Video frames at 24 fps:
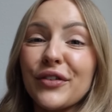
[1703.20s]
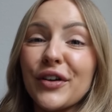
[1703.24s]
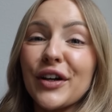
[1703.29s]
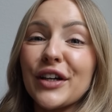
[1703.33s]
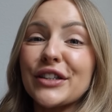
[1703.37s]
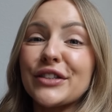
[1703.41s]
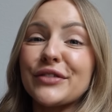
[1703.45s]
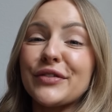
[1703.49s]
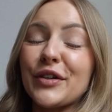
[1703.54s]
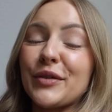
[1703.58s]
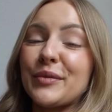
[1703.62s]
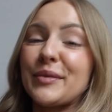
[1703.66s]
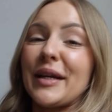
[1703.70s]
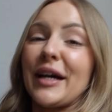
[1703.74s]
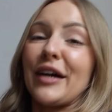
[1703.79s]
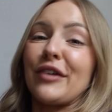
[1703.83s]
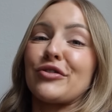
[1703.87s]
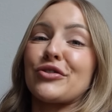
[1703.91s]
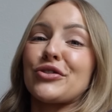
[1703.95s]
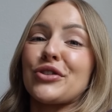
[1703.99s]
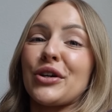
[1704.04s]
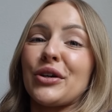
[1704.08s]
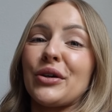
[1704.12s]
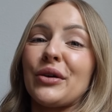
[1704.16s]
forgot to film an
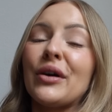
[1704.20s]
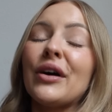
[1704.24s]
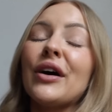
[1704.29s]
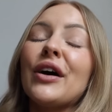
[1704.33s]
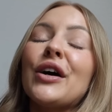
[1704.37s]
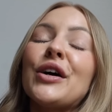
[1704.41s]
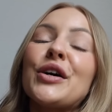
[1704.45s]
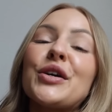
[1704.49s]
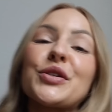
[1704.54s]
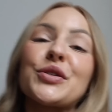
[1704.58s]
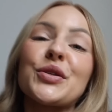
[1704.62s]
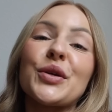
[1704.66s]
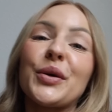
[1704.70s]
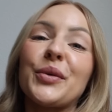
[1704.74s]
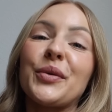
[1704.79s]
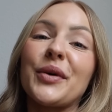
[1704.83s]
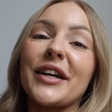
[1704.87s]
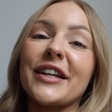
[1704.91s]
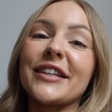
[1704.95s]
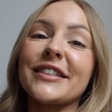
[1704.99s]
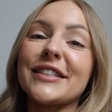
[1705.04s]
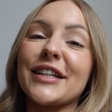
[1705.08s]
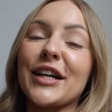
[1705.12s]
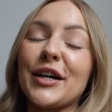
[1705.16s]
outro so I
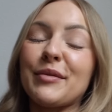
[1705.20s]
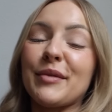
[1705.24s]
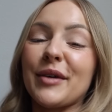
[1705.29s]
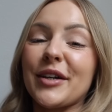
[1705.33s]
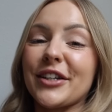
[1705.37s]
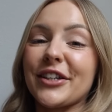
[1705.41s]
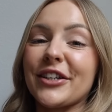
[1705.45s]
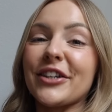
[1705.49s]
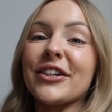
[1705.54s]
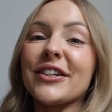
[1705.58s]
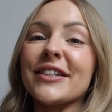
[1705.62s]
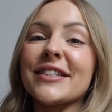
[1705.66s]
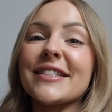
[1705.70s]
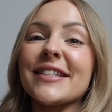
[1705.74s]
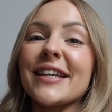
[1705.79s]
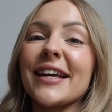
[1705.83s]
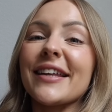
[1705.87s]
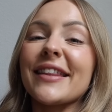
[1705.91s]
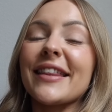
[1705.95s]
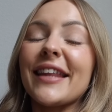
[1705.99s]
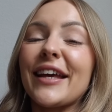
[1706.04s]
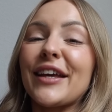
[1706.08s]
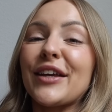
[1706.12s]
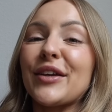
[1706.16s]
wanted to come on here and
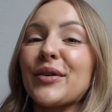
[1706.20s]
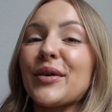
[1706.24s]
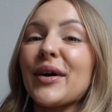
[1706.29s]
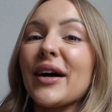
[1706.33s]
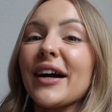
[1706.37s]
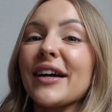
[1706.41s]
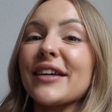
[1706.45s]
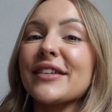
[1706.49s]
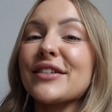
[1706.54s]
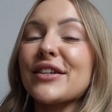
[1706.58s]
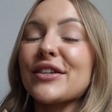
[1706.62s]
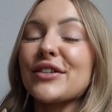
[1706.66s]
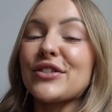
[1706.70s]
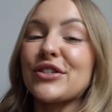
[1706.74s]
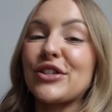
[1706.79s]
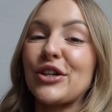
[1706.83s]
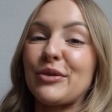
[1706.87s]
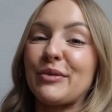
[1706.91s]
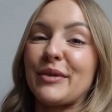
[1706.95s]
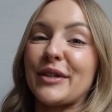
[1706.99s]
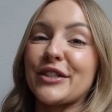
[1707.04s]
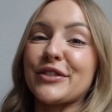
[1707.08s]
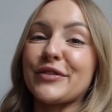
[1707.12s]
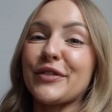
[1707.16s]
say thank you guys so
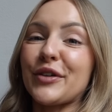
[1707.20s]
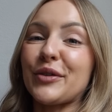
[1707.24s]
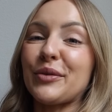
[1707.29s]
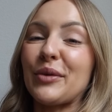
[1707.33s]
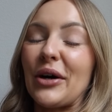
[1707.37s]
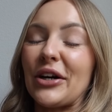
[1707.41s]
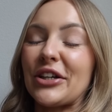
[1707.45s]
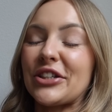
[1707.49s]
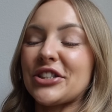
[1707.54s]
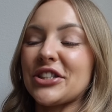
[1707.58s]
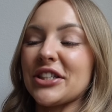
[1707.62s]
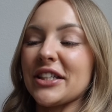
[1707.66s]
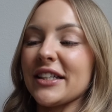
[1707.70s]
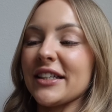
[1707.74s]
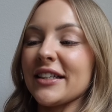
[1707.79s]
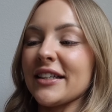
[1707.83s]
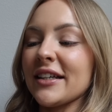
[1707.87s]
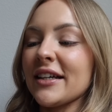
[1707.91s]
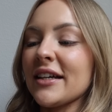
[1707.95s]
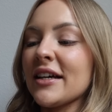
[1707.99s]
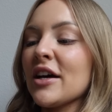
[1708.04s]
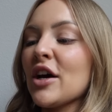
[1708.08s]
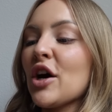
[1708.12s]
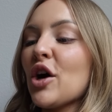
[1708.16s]
much for
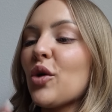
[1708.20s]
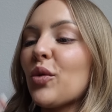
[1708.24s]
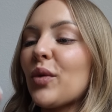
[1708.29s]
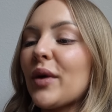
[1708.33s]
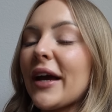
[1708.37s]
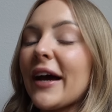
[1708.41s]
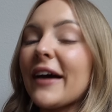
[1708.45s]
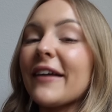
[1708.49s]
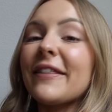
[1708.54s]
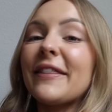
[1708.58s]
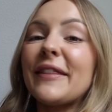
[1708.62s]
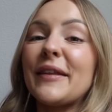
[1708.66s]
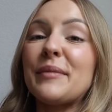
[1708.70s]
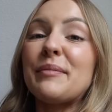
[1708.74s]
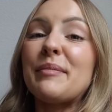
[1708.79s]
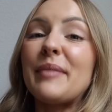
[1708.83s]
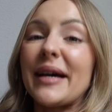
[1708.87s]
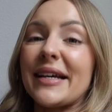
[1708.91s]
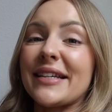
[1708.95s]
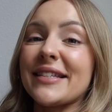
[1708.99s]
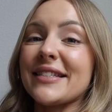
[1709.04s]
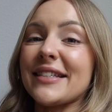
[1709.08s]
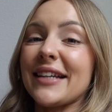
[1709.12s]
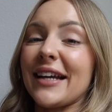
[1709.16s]
watching. We had the
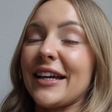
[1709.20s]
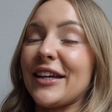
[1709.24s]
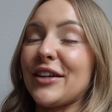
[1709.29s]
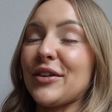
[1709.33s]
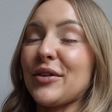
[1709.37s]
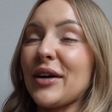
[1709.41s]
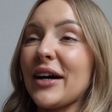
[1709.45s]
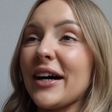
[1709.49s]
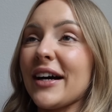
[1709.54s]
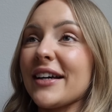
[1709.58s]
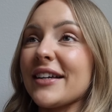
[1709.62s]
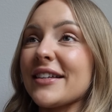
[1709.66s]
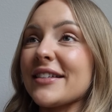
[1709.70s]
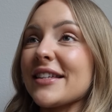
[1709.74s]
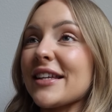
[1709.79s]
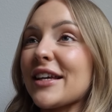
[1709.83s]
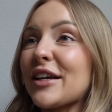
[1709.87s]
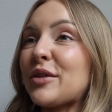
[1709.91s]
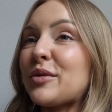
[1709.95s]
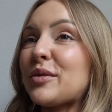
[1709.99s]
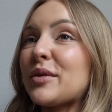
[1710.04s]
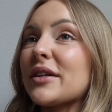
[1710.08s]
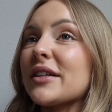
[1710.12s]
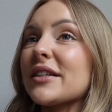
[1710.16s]
best night you guys.
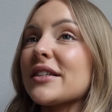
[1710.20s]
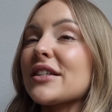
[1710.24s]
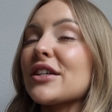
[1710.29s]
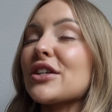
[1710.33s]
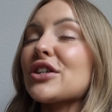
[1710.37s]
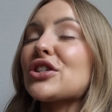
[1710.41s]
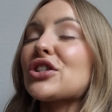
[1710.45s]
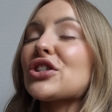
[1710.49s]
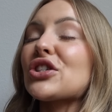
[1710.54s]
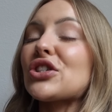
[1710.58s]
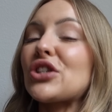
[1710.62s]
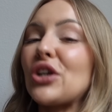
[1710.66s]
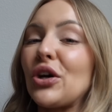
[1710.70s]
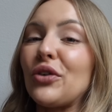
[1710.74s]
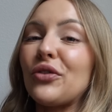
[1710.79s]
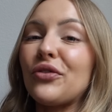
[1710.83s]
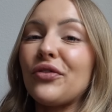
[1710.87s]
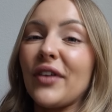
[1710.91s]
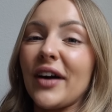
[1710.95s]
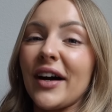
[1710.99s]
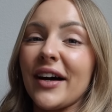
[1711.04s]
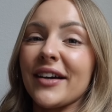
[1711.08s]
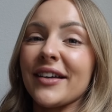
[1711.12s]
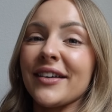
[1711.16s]
It was so
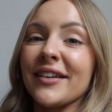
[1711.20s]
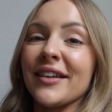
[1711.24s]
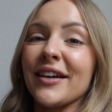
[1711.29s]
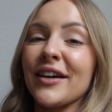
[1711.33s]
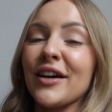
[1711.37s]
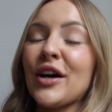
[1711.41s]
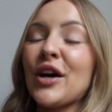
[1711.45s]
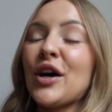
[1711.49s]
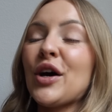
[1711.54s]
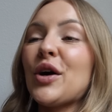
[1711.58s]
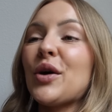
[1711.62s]
fun.